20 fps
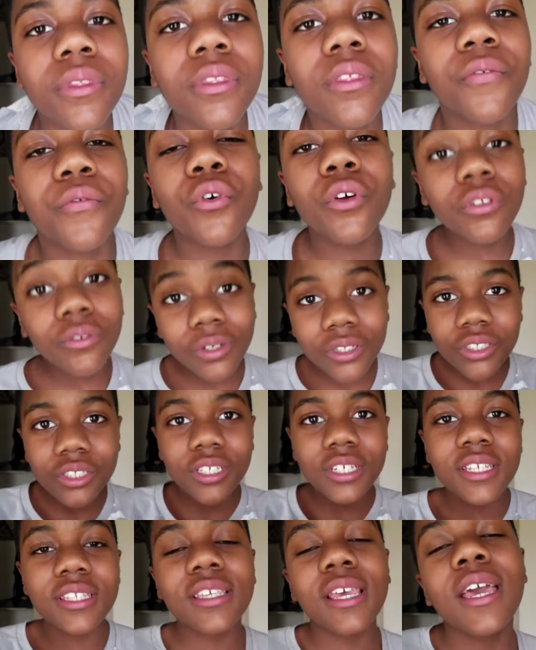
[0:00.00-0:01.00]
The fourth
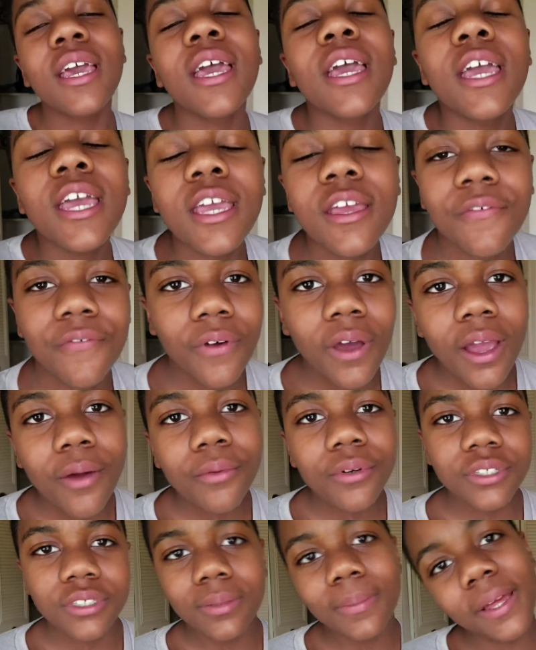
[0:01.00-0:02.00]
question is, if I
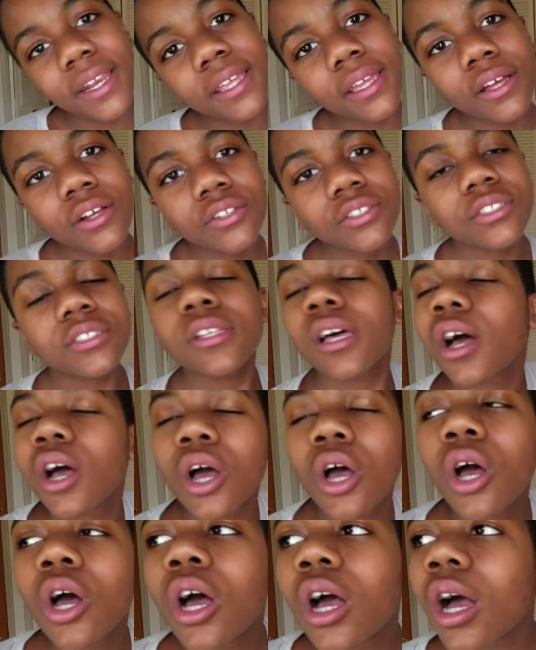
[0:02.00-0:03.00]
were somebody else,
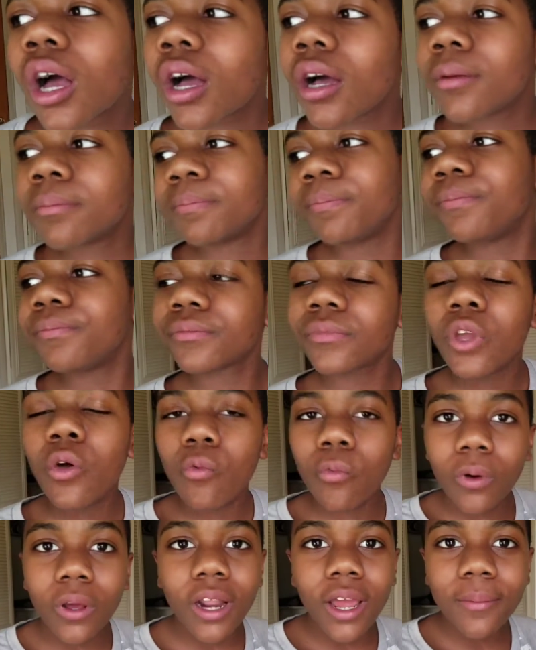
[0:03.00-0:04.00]
um,
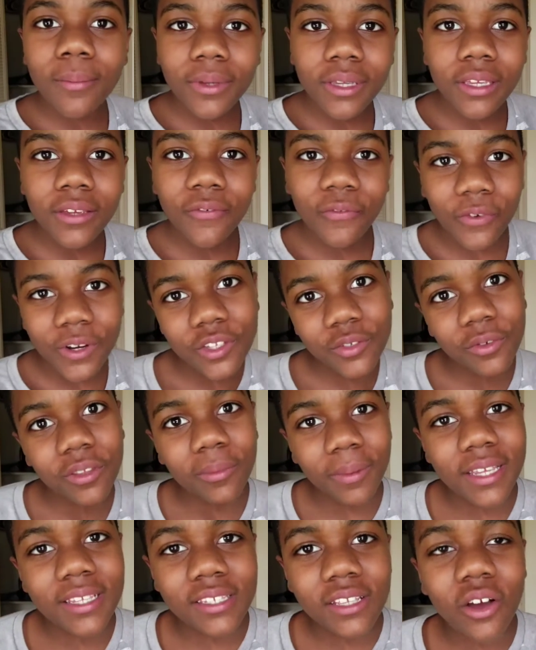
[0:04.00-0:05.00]
would I be friends
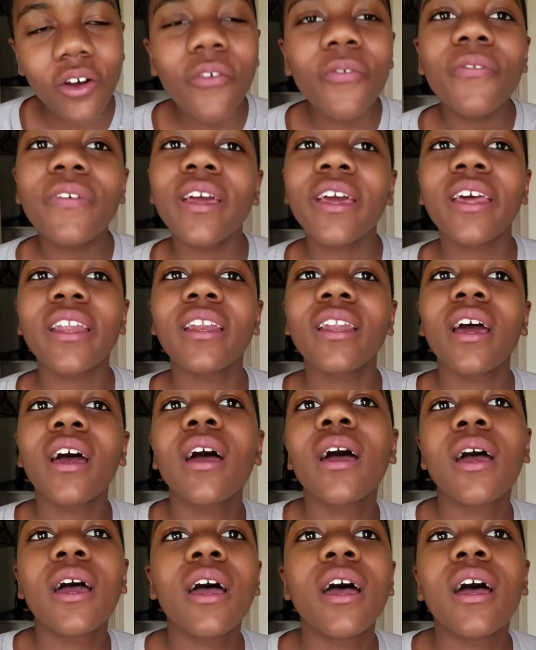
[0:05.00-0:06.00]
with myself? And
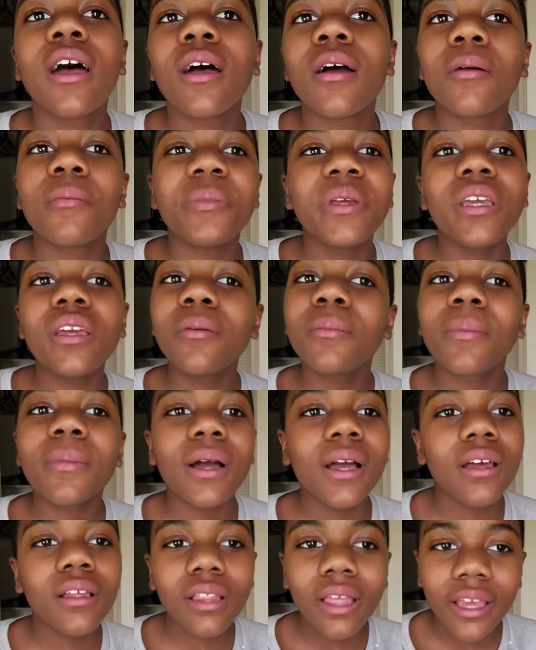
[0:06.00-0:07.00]
me and
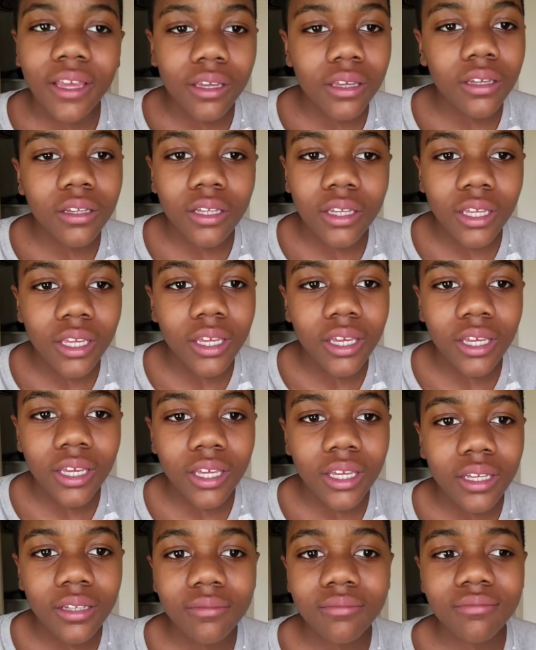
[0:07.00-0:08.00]
my, like,
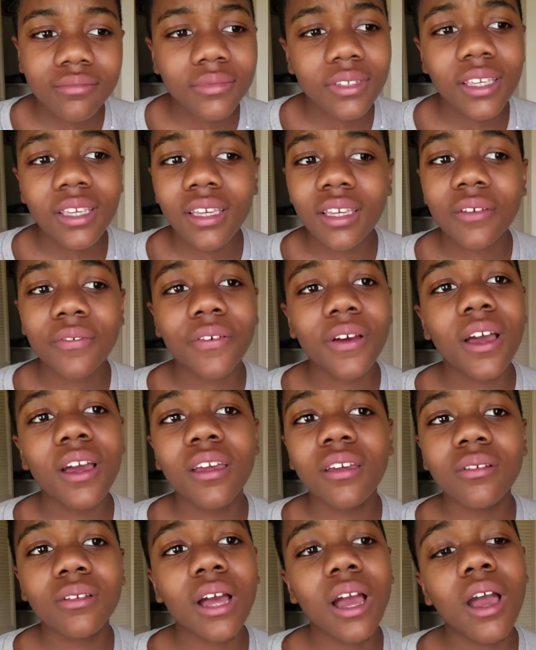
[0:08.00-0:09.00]
if
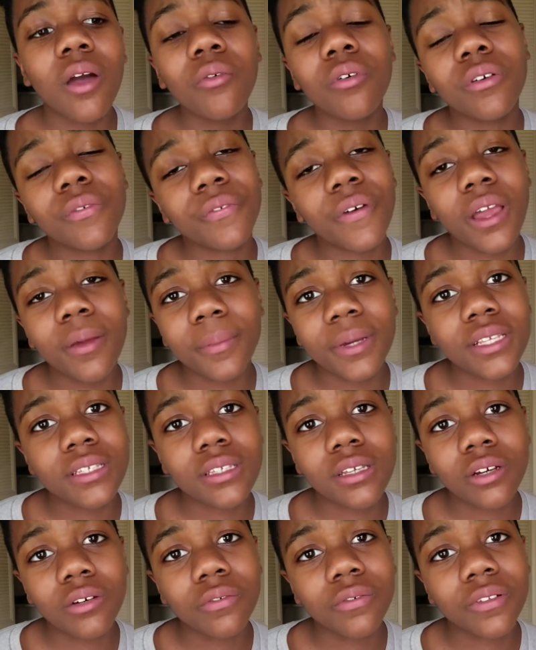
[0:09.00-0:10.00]
I, I would fight
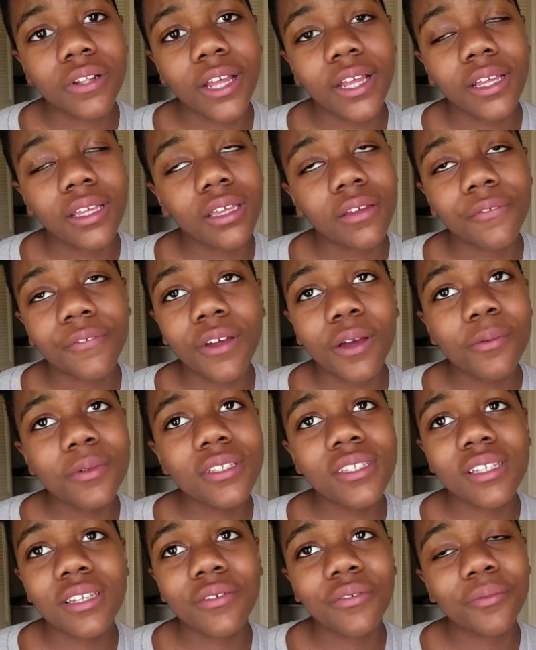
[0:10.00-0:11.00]
myself. Like, if I
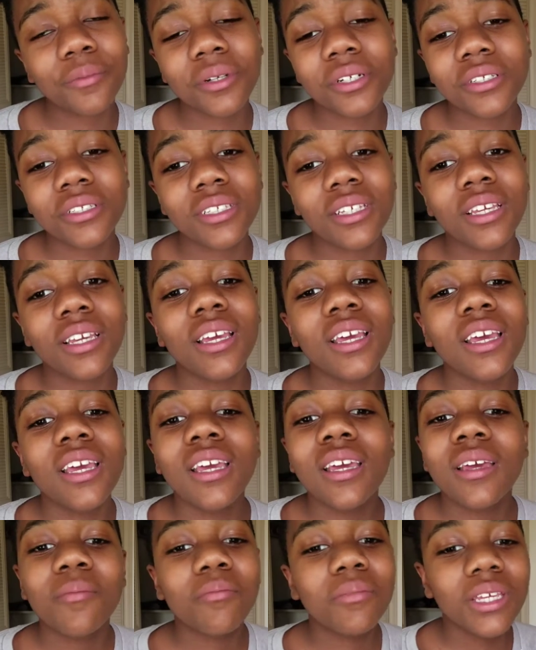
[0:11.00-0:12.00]
was a different person,
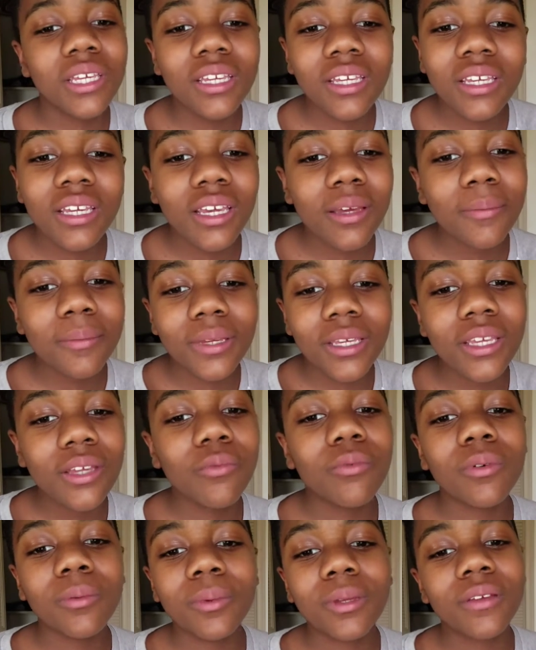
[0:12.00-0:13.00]
me and me
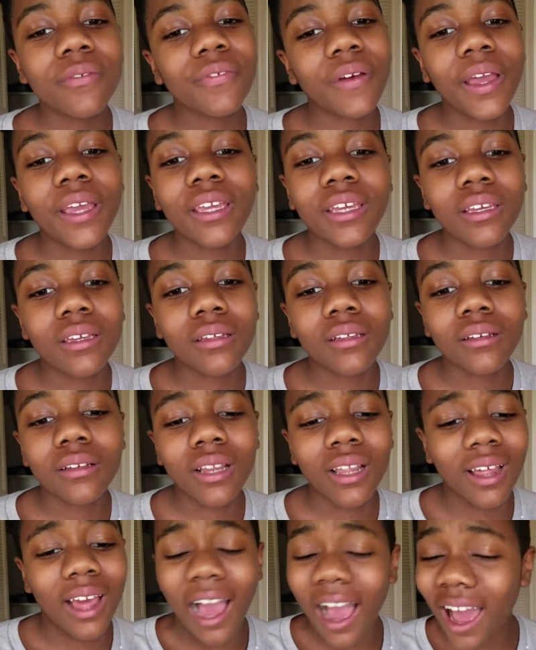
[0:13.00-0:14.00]
would be fighting.
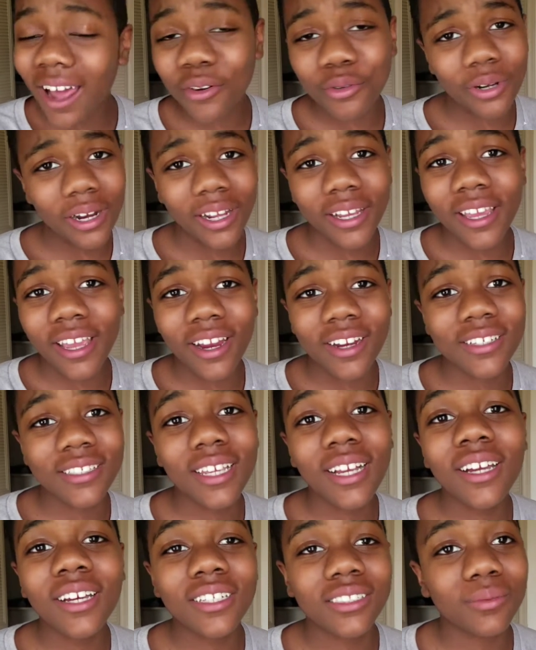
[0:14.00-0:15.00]
I do not care,
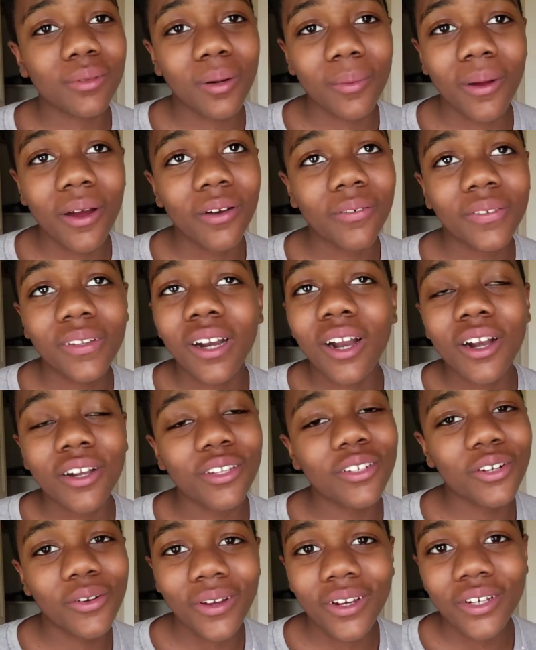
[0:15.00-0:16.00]
because I got a smart mouth, and I
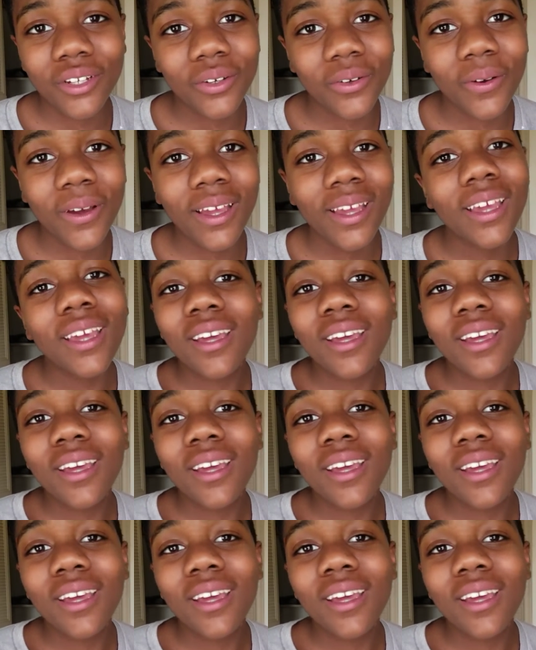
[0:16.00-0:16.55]
already know I do.